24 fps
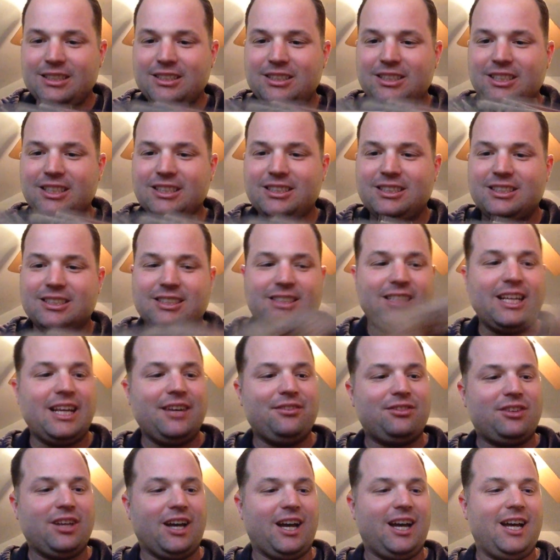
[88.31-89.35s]
just to
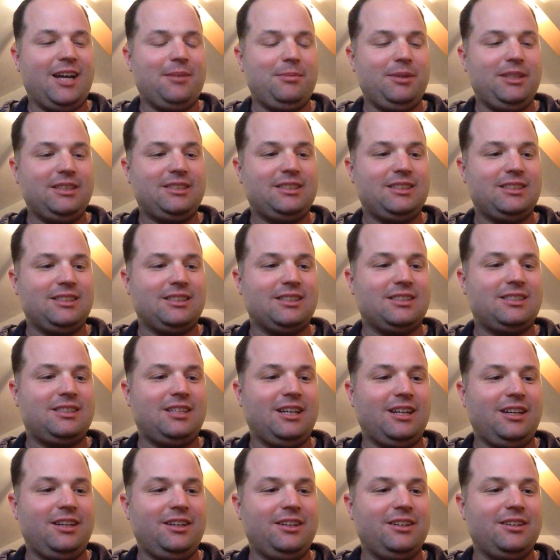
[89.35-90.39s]
save time. He sent a
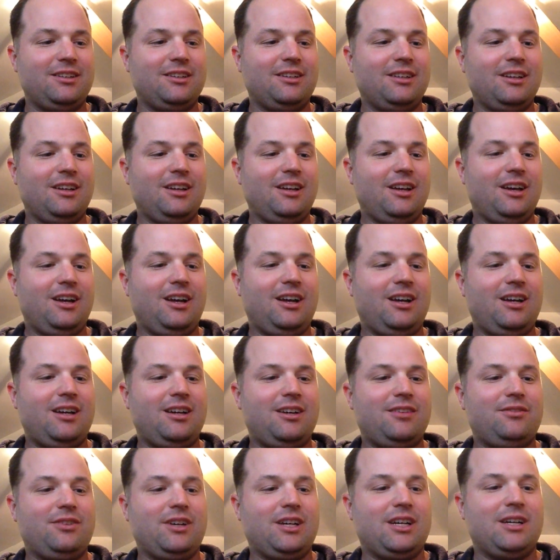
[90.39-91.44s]
ton
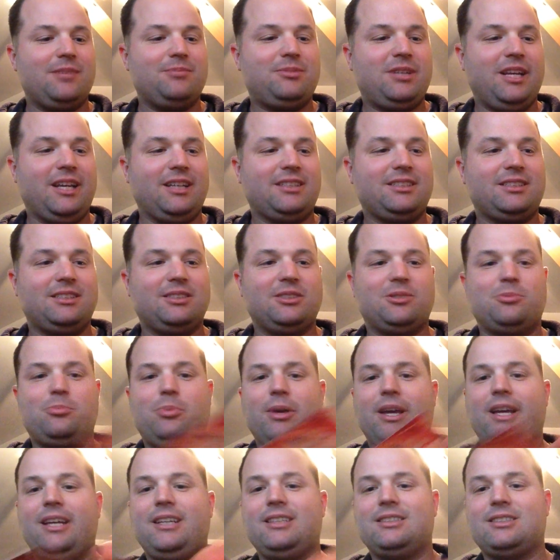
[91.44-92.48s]
of Texans
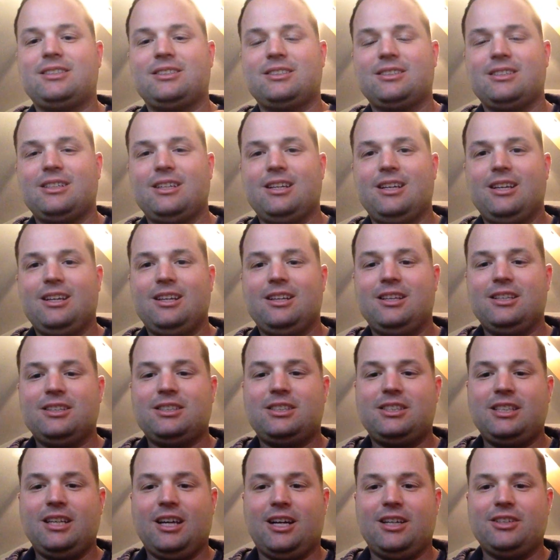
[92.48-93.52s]
base.
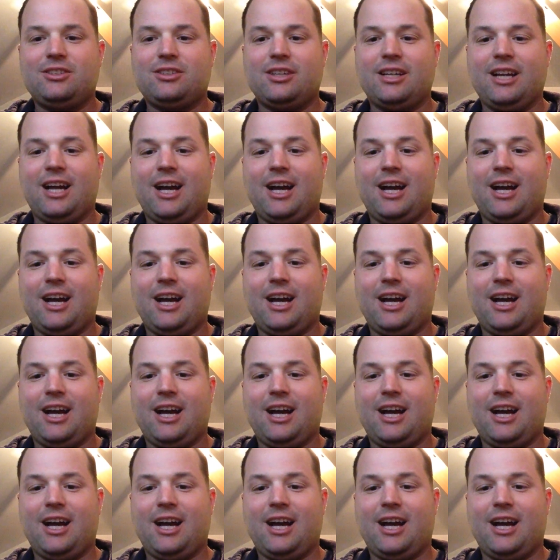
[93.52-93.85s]
This DeAndre